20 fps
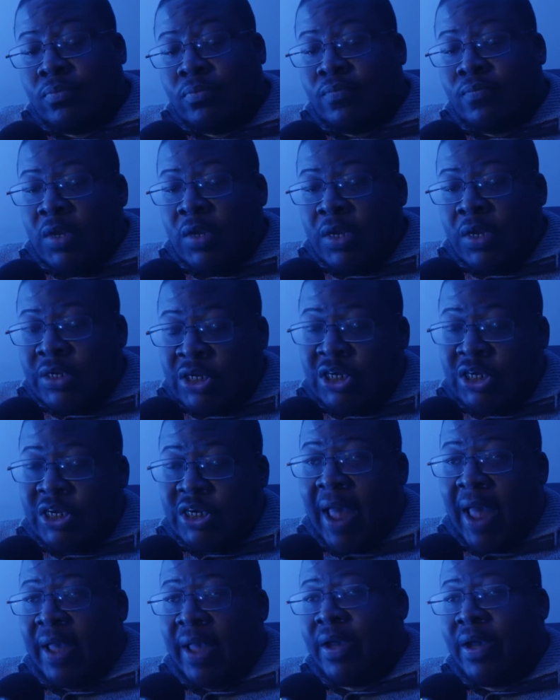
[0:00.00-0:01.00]

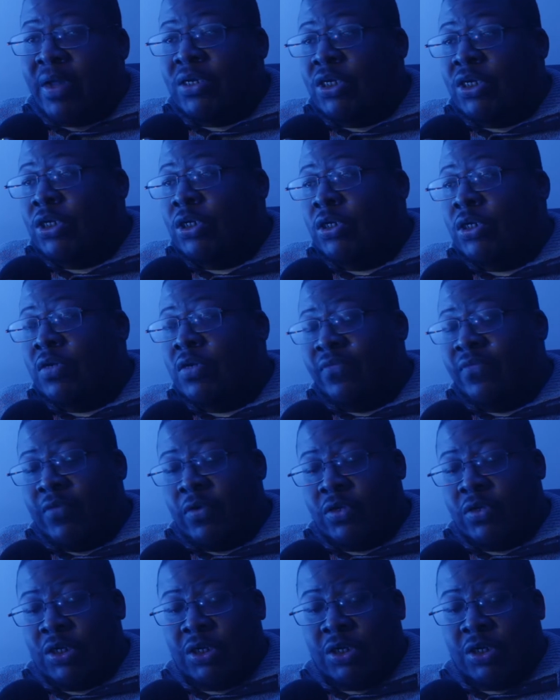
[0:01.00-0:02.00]
Shotgun Sug
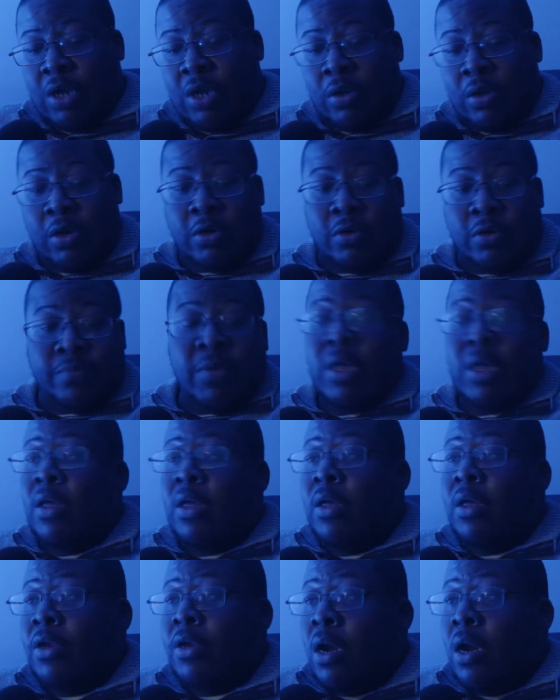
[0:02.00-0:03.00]
versus Young Herb.
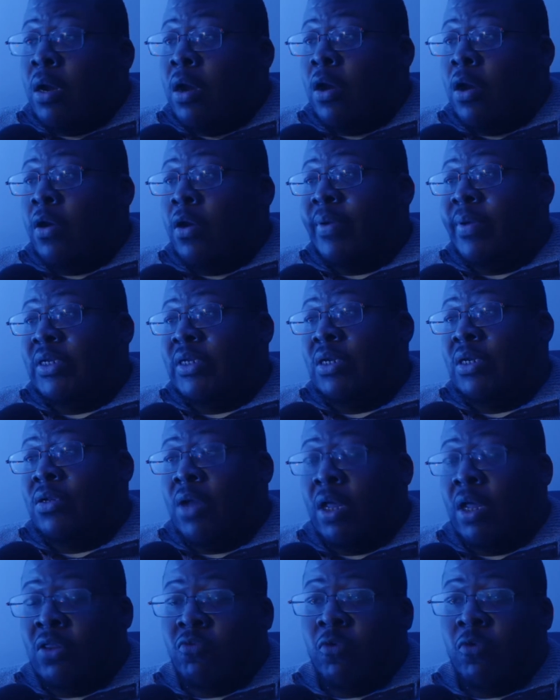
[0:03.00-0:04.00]
Young Herb is
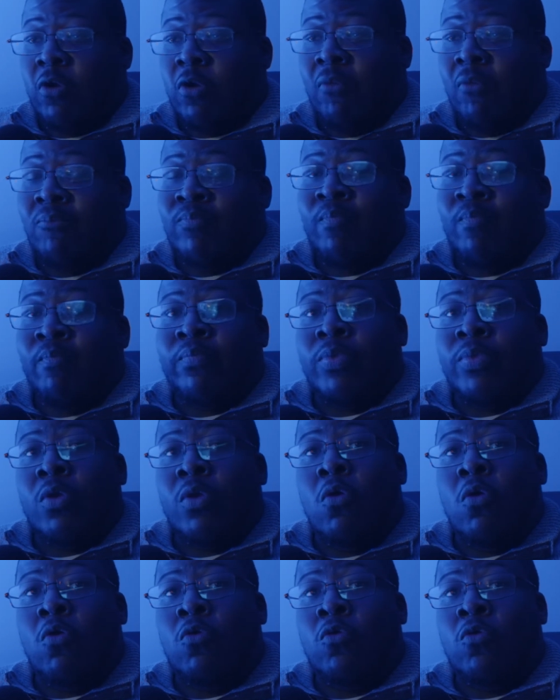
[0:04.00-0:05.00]
another one
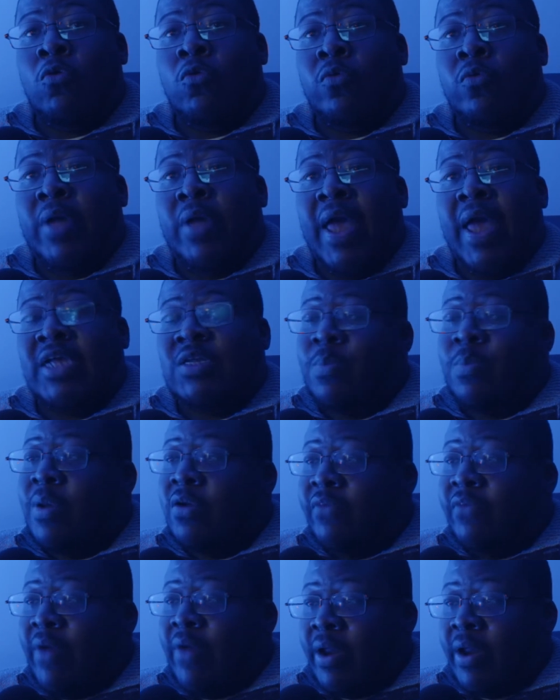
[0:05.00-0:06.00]
who has been
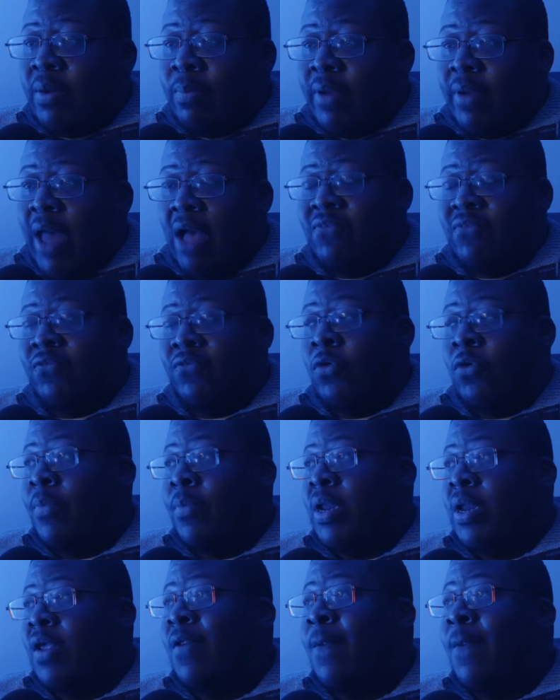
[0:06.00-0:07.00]
around the block for a
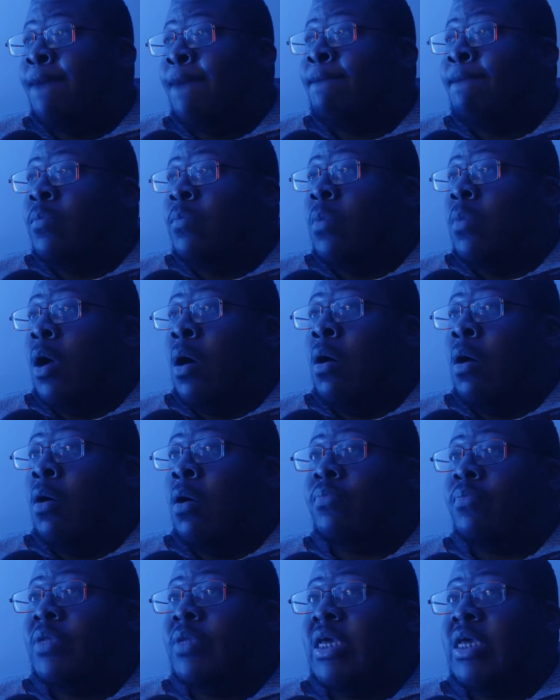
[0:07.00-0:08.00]
minute.
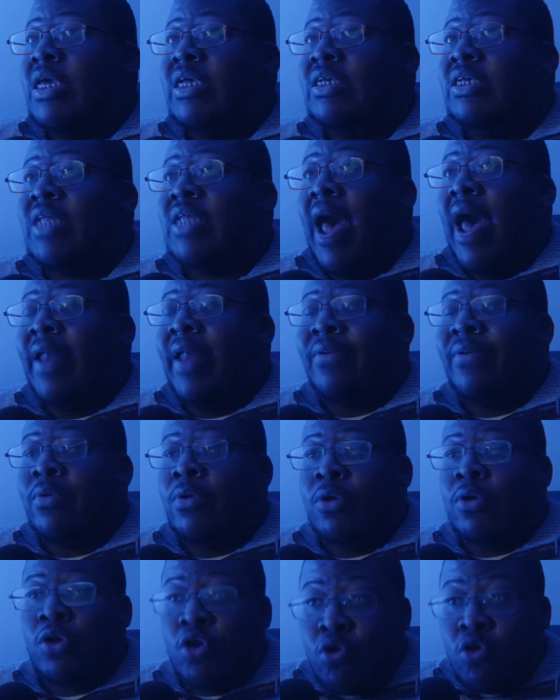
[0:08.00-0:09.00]
Um, he's not
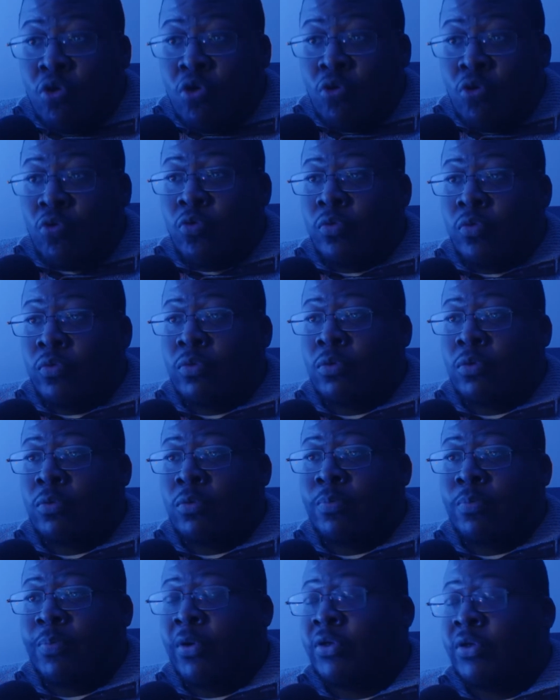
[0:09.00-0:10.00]
new
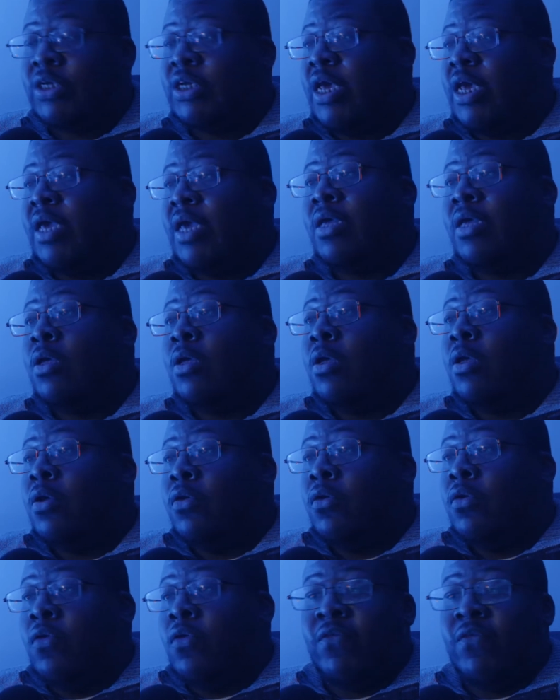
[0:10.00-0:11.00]
per se.
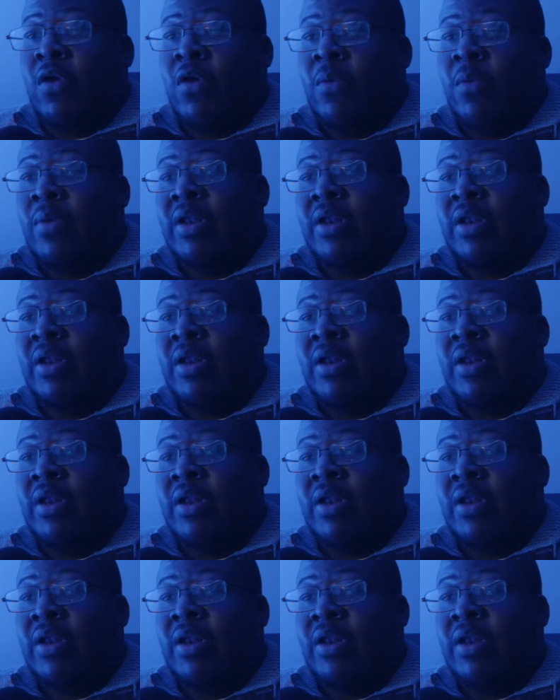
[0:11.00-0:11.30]
You feel me?